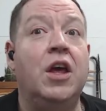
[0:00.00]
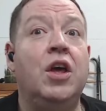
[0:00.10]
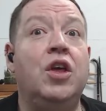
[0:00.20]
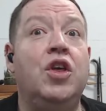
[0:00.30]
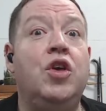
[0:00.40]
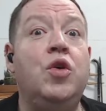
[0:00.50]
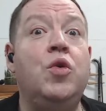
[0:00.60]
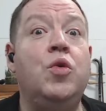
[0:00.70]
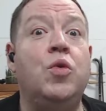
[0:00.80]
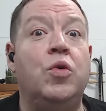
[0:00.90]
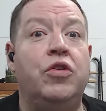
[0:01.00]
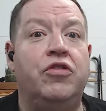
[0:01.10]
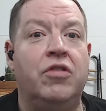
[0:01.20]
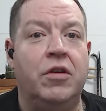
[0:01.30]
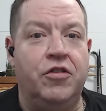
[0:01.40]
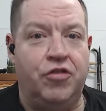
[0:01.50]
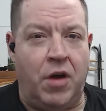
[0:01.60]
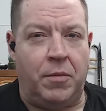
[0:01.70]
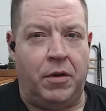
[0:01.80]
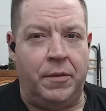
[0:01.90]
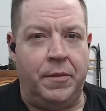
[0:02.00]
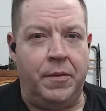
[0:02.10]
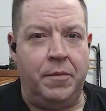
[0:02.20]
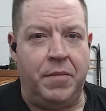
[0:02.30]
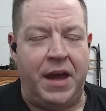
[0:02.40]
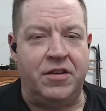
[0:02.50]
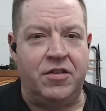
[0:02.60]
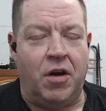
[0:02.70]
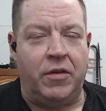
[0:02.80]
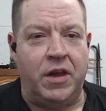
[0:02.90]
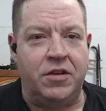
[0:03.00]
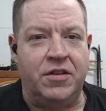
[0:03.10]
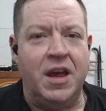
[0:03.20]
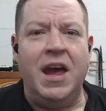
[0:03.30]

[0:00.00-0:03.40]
huge trouble based on this.